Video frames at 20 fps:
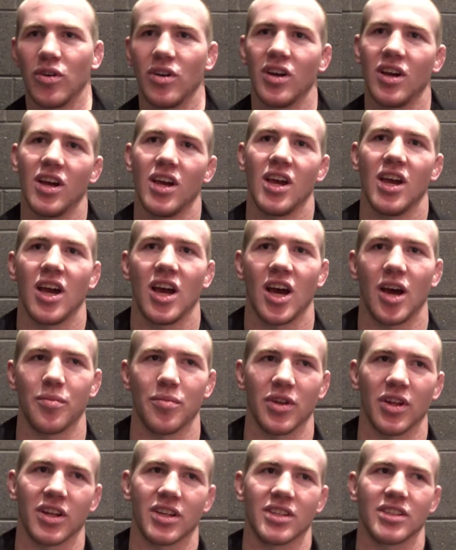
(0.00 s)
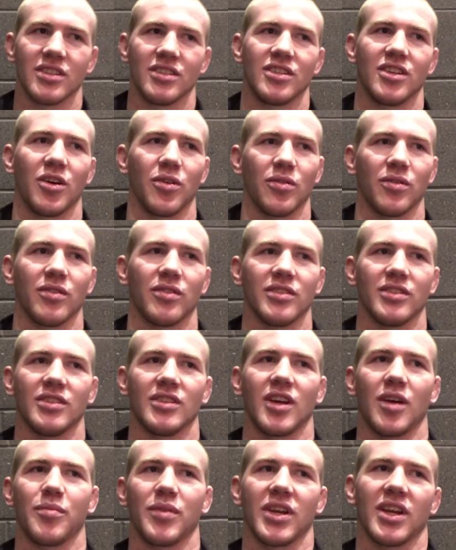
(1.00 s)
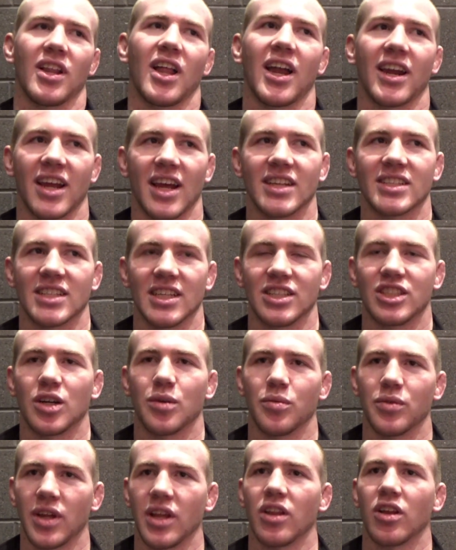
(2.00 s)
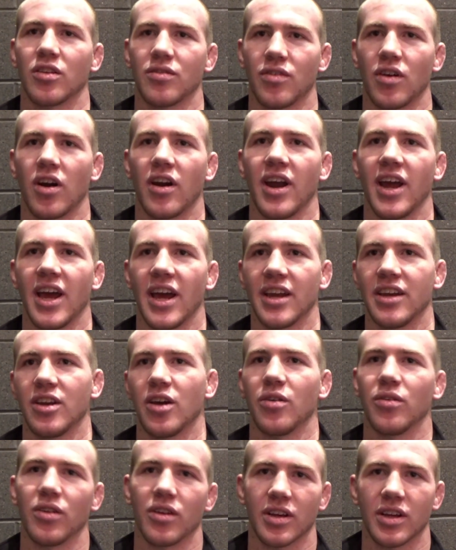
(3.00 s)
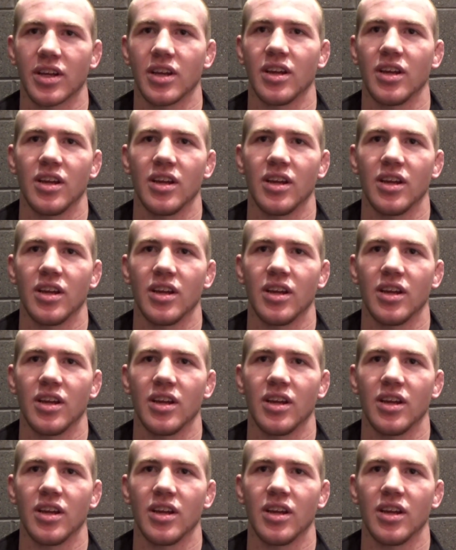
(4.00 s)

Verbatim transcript: I mean, like, don't. I mean, a lot of guys get in trouble when they look far ahead. Don't look.